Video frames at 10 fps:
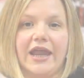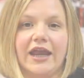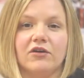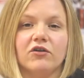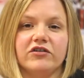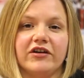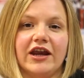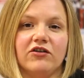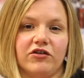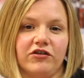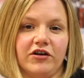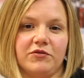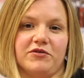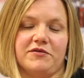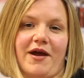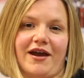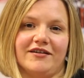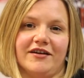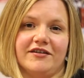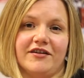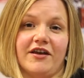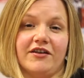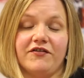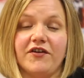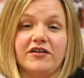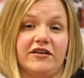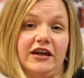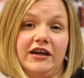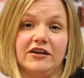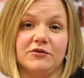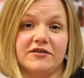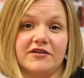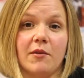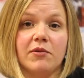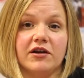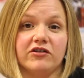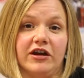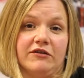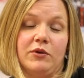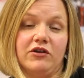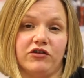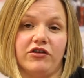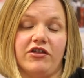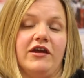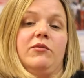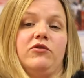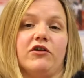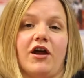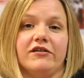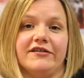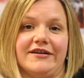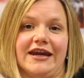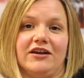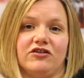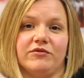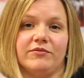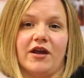In order to introduce Prospectus, the first thing you need to establish is which of the themes you're going to teach.